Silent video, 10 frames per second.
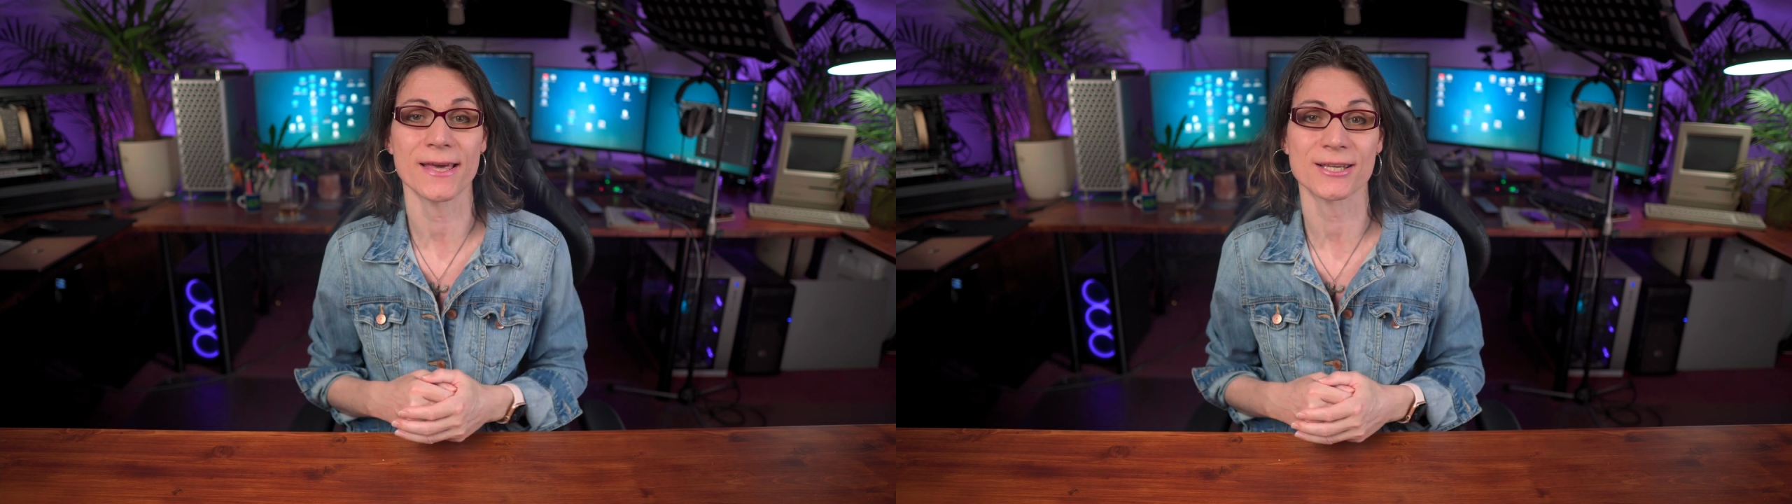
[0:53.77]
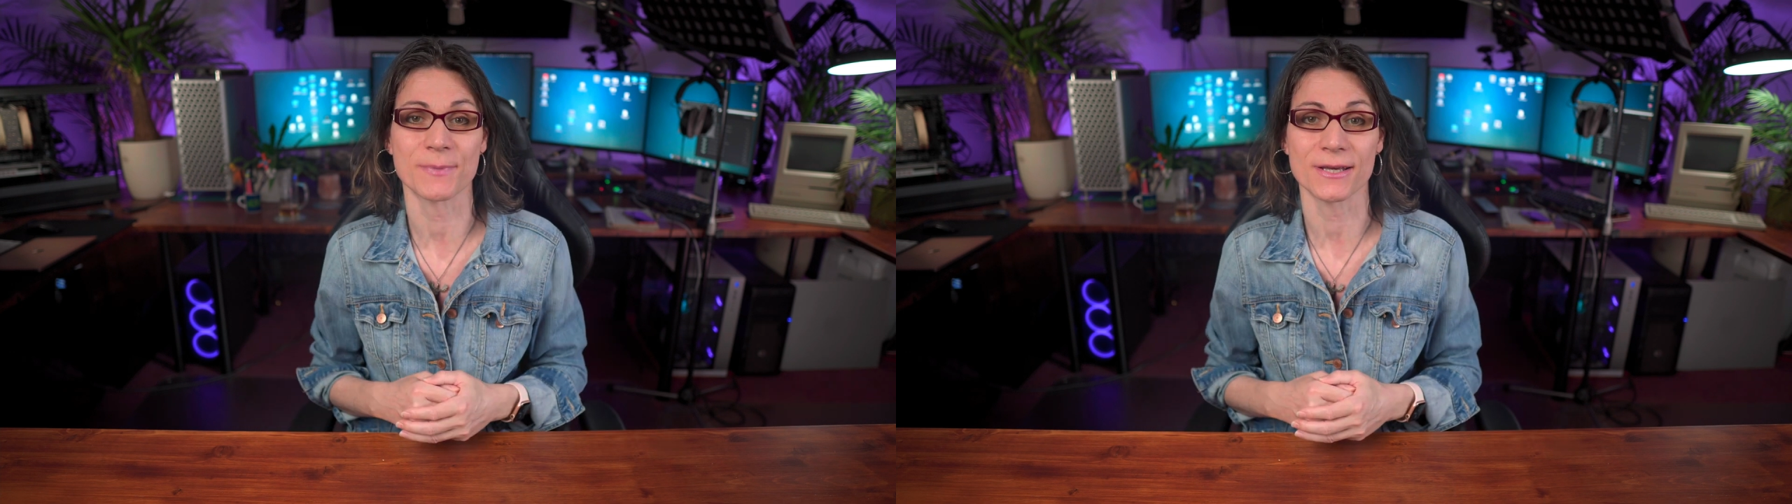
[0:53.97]

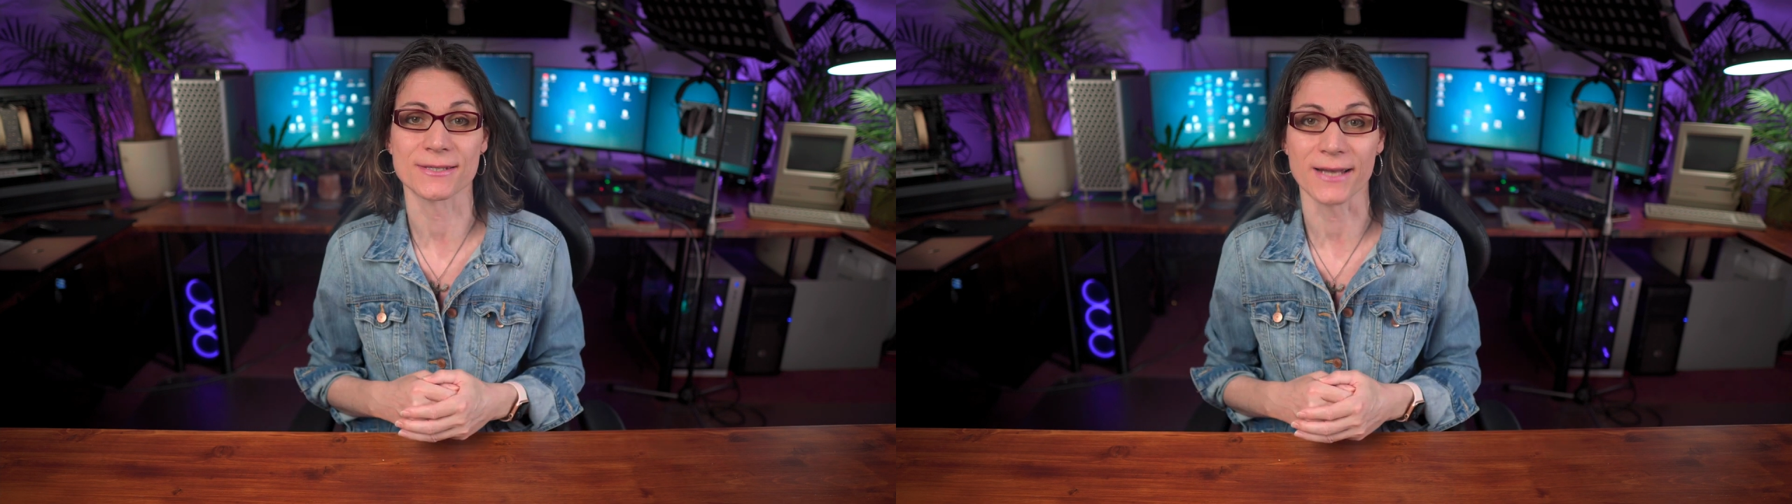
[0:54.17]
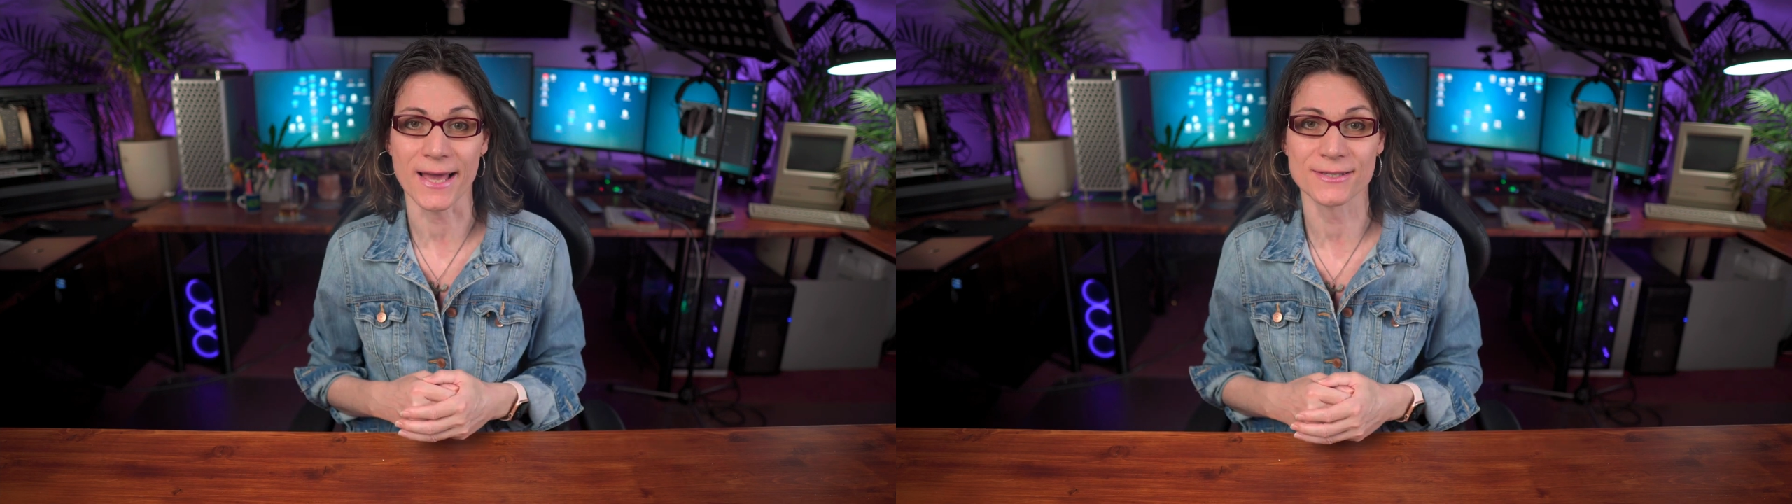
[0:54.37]

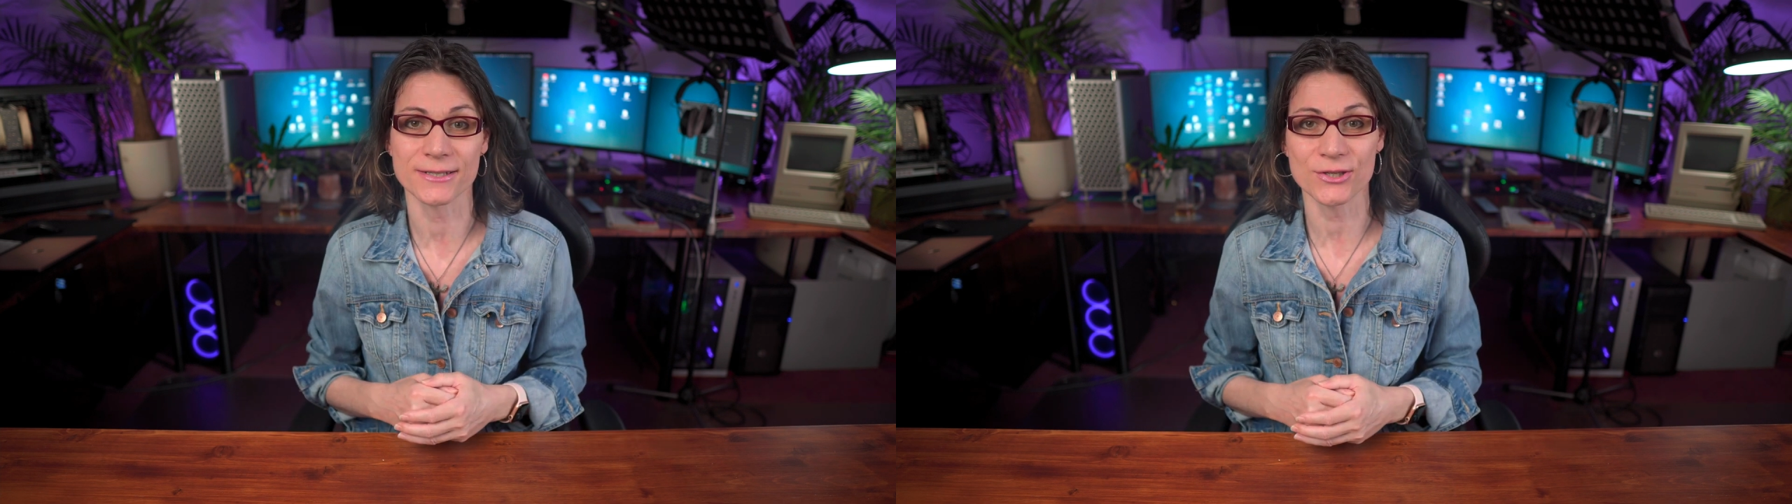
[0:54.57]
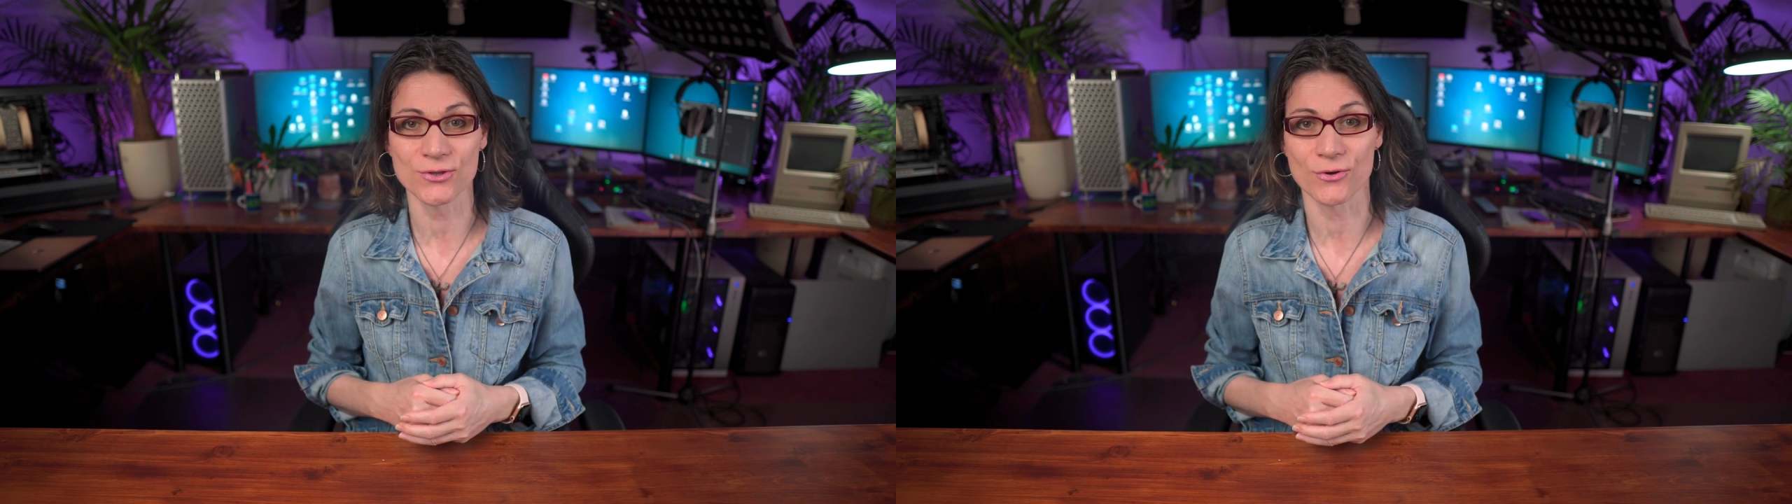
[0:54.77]
Express lines
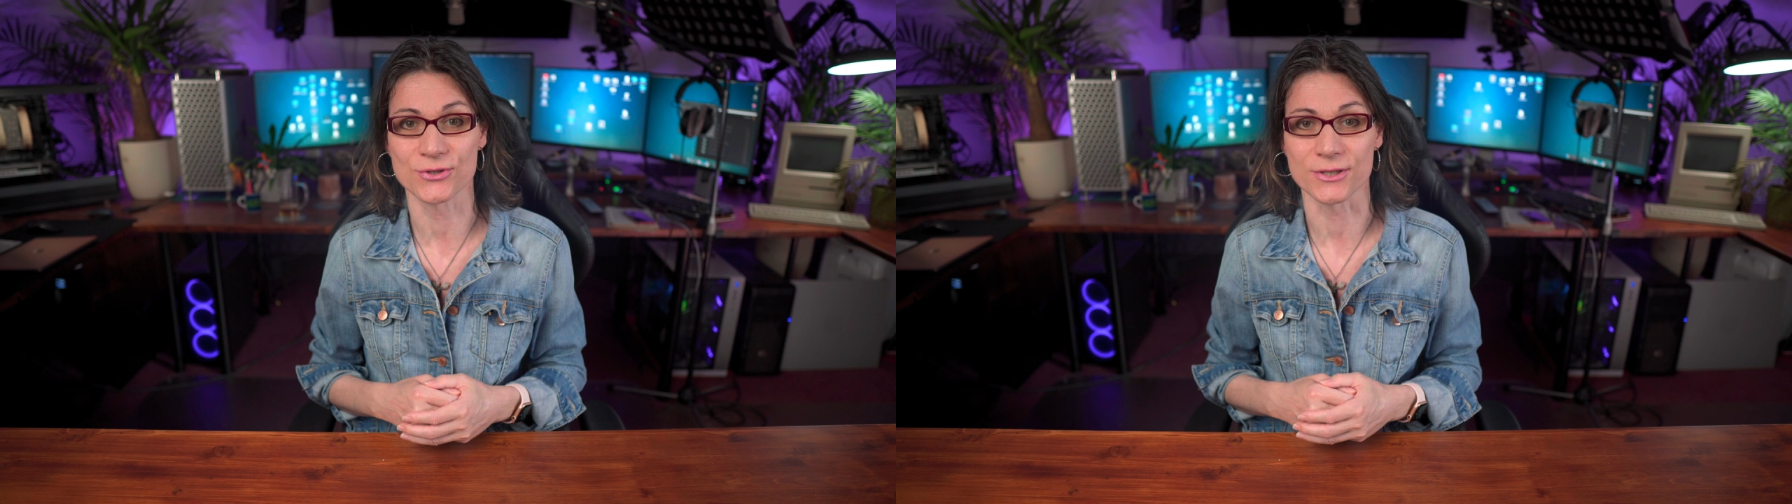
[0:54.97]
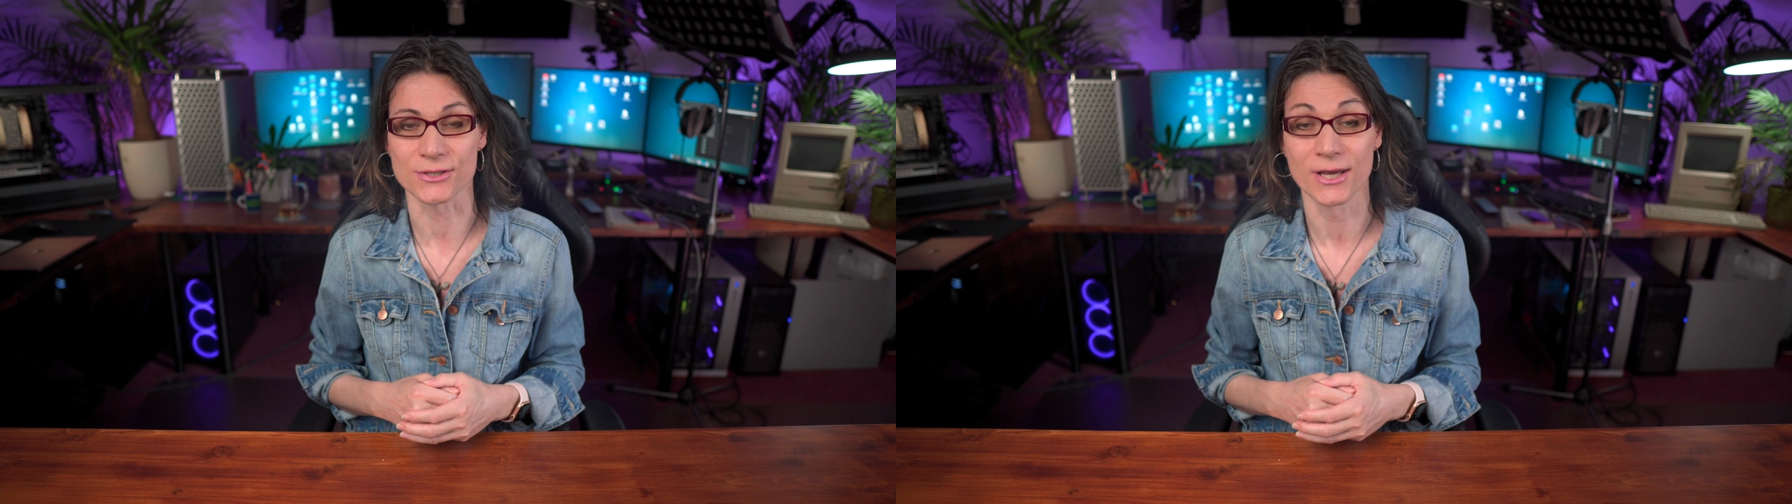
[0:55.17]

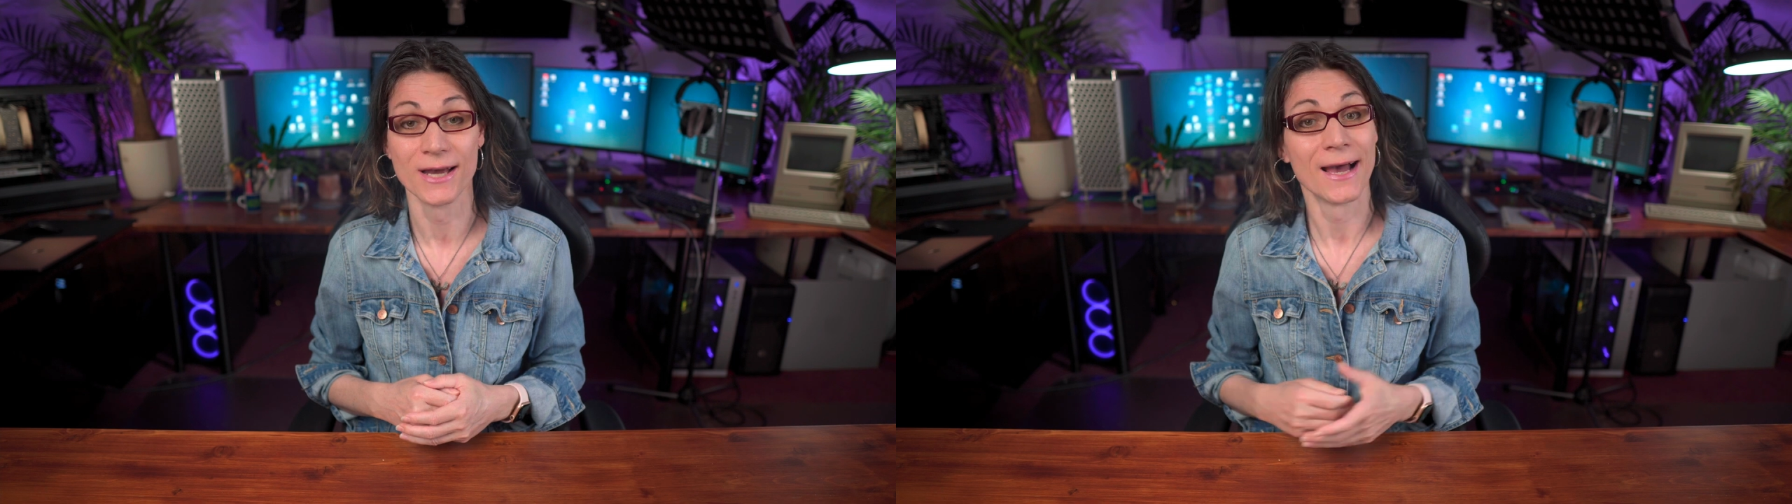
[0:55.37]
resources